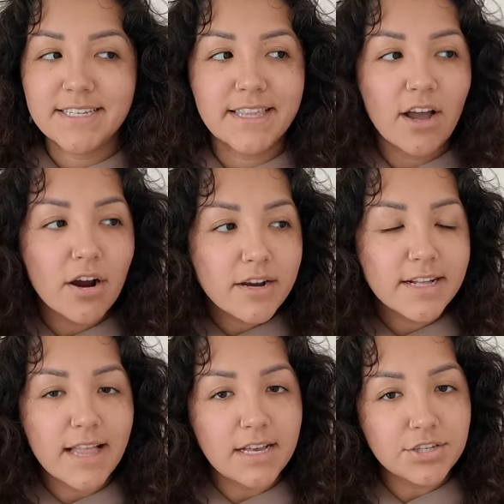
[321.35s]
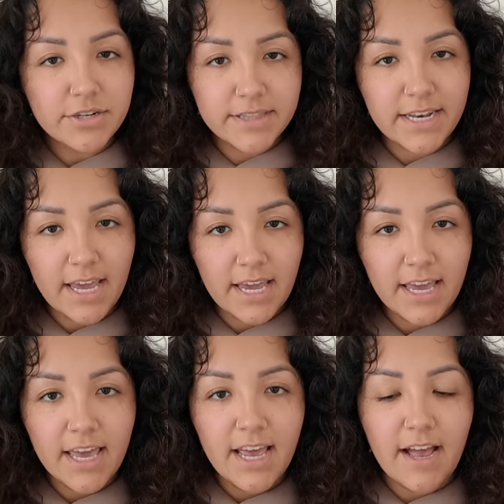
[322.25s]
because they are in class during the
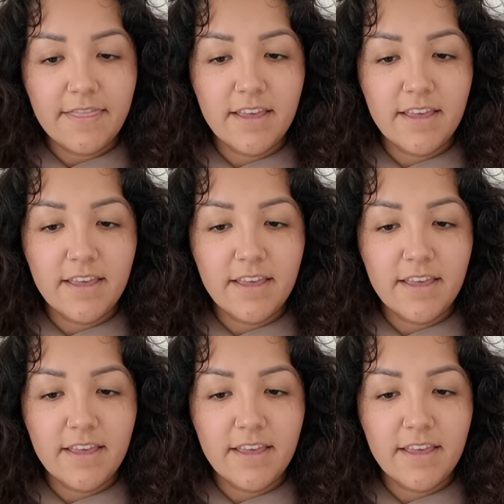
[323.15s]
day and